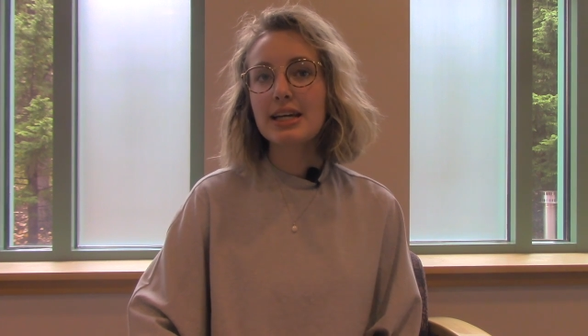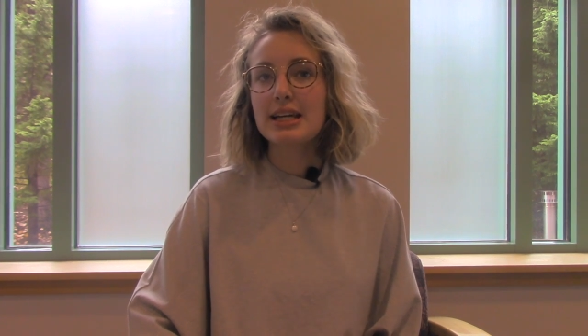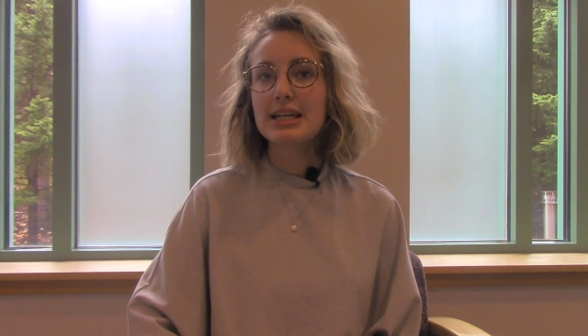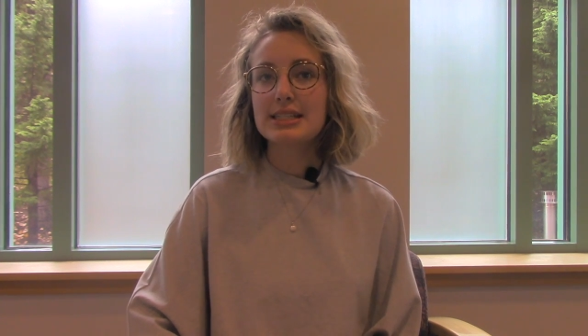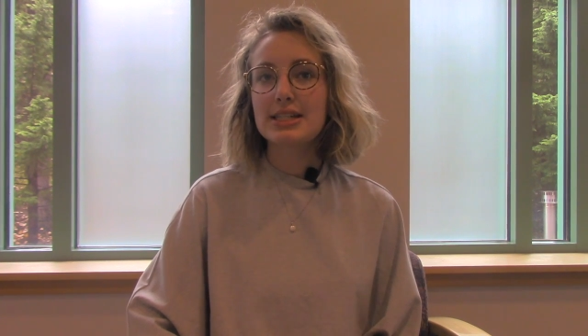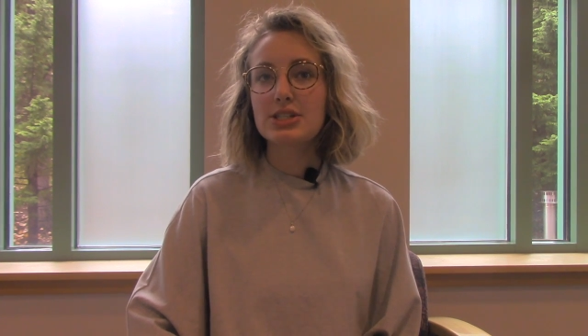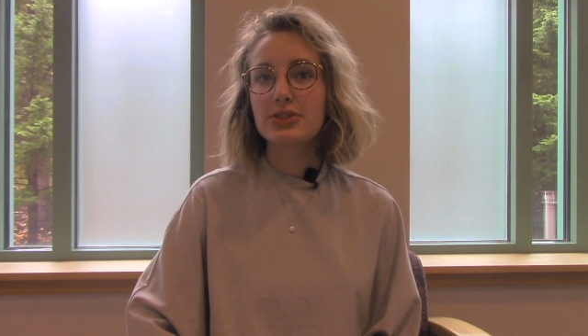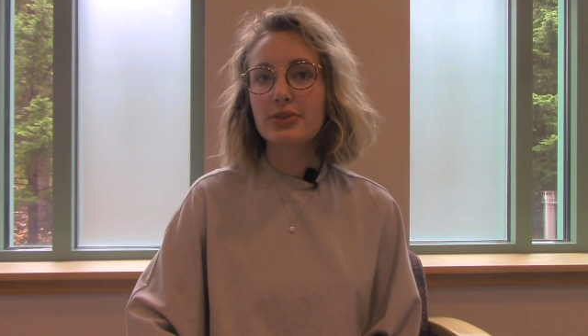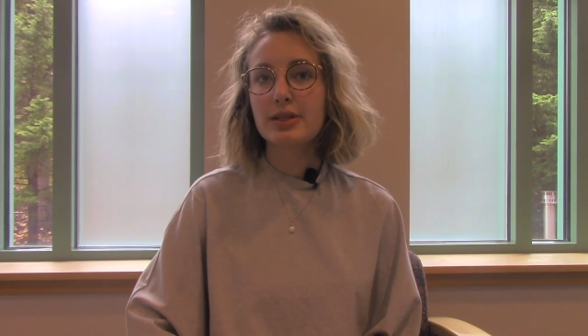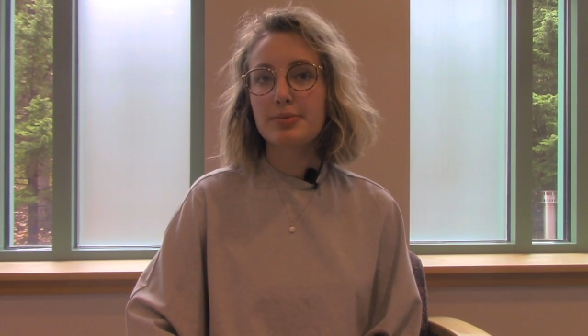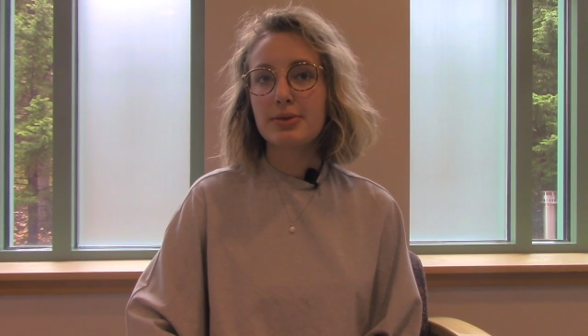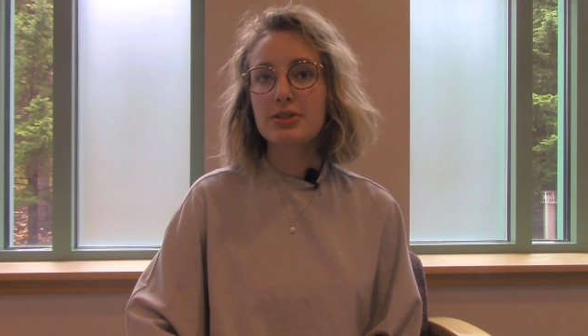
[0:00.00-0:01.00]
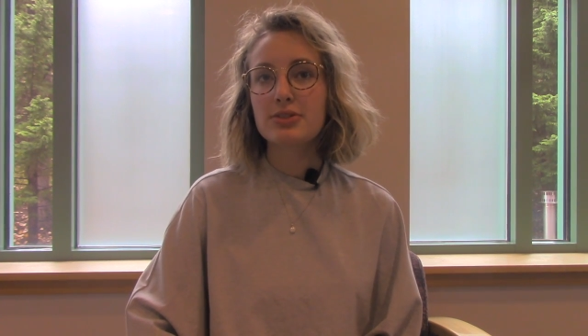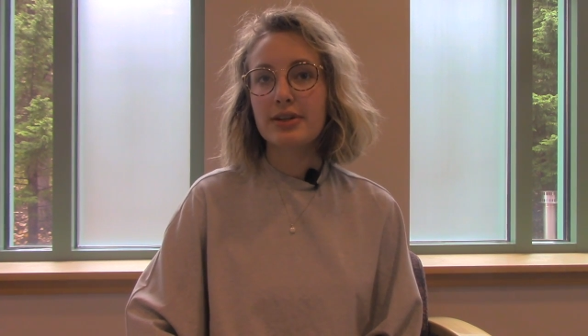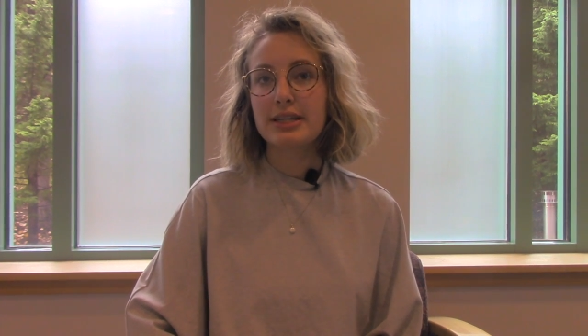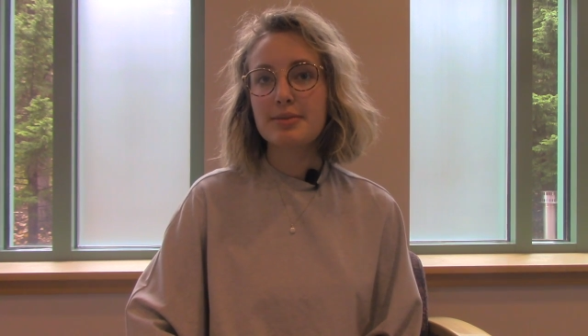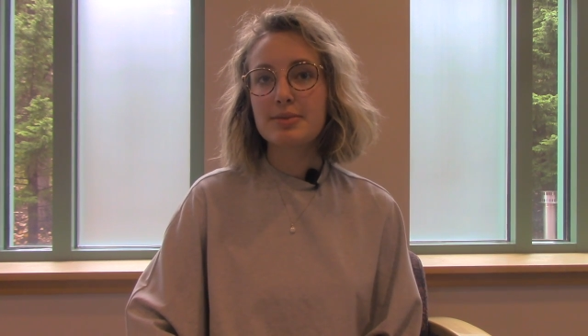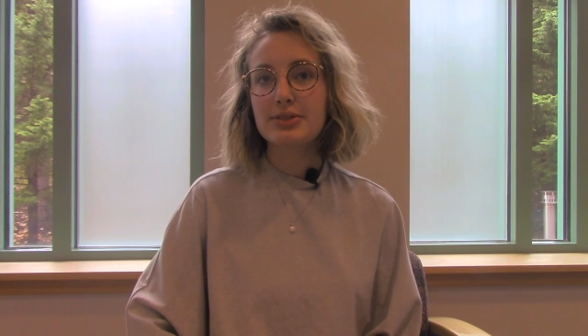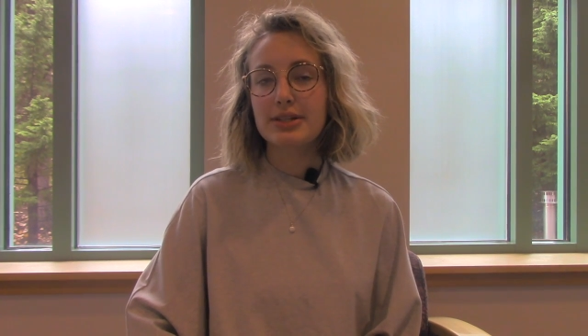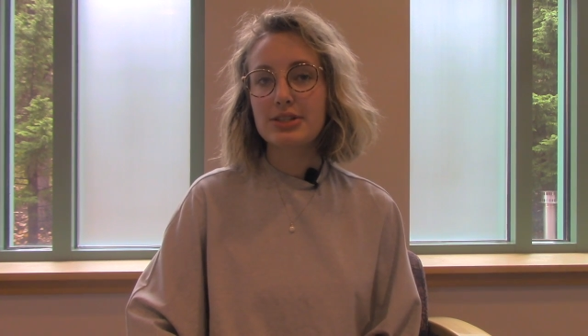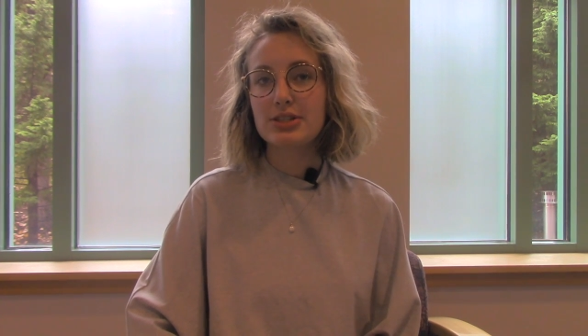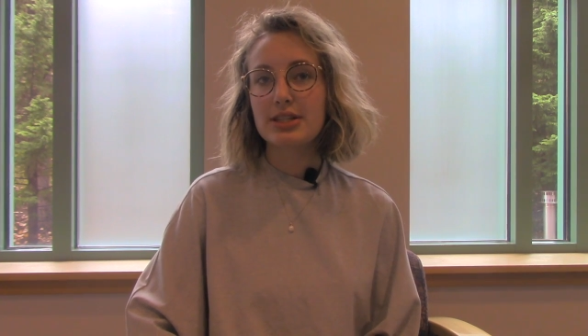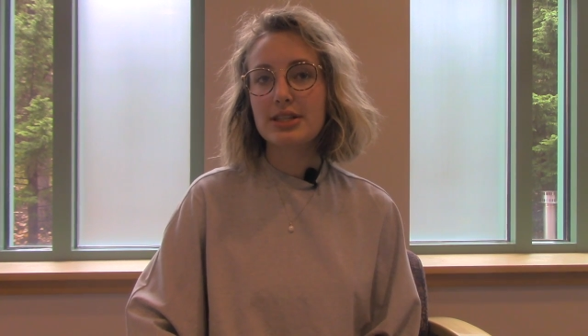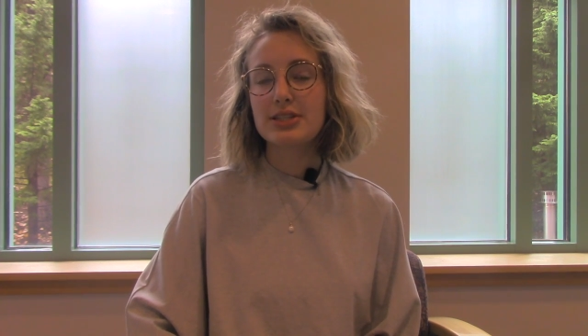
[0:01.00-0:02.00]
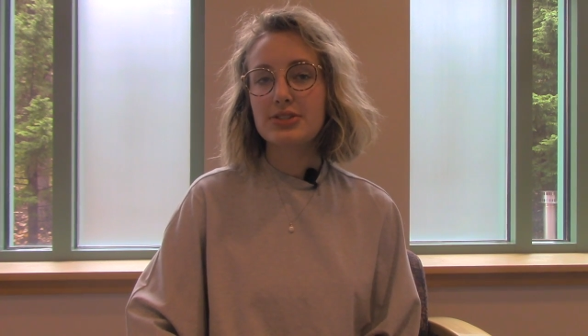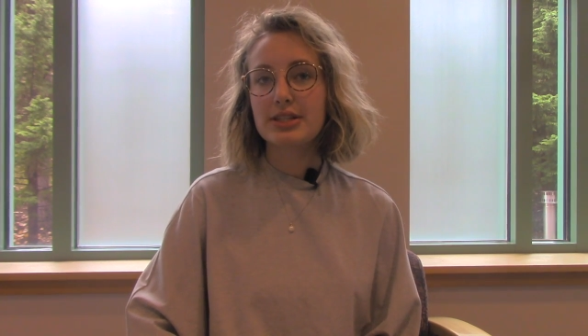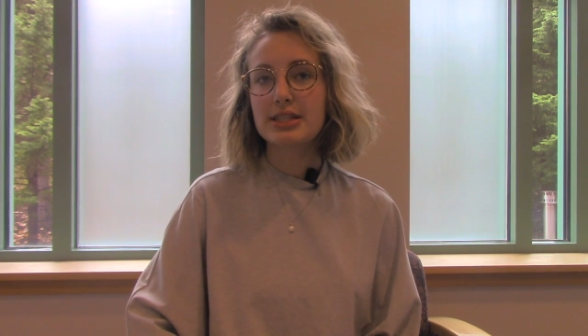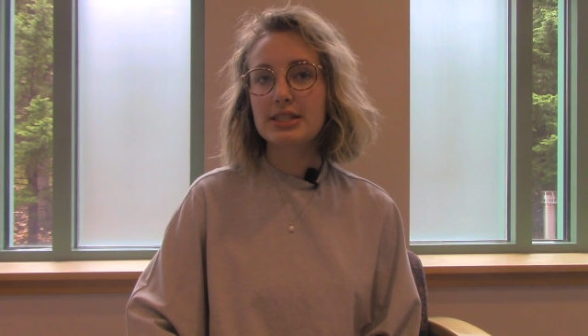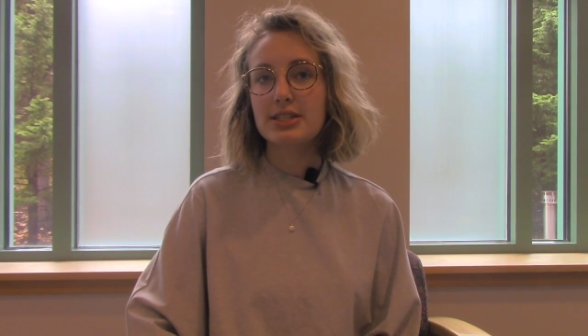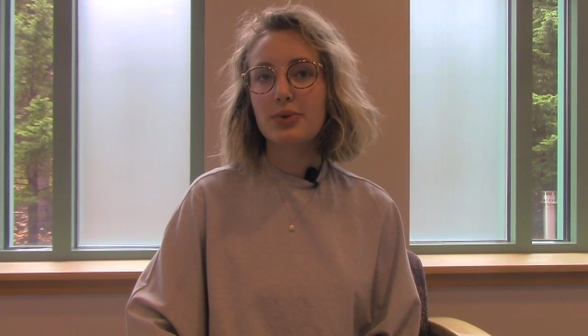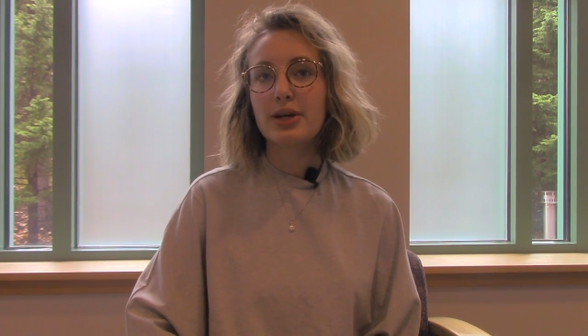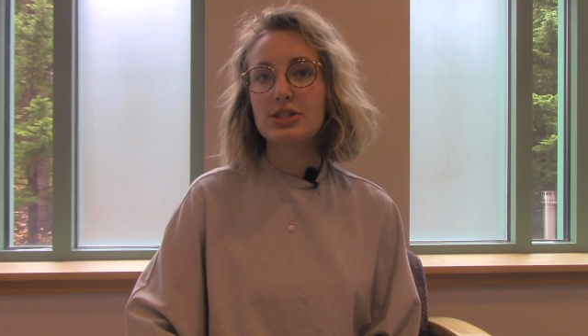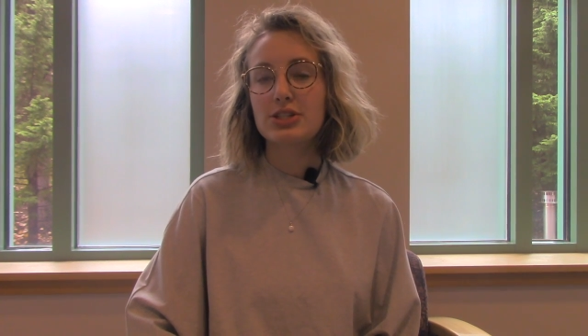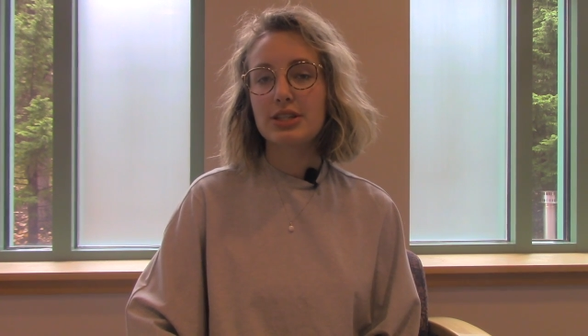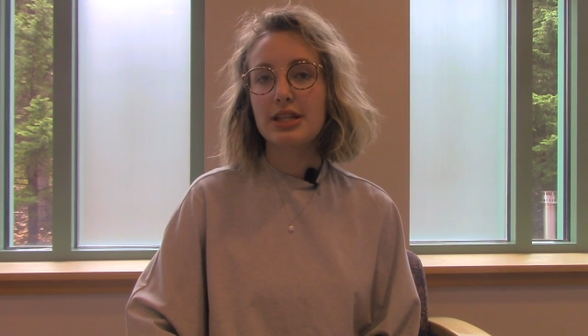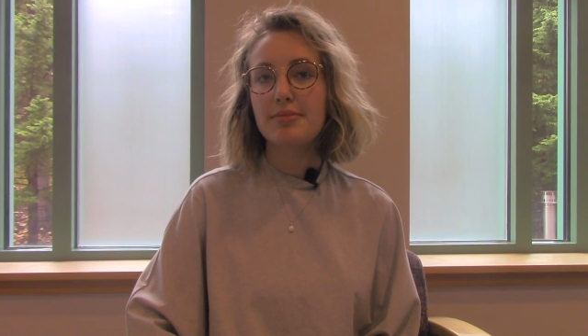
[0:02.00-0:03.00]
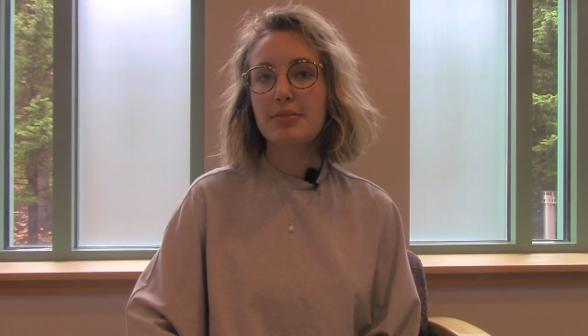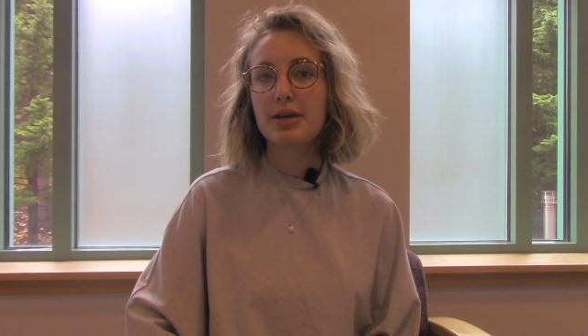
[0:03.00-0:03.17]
He says she will approach random strangers on the streets to question them,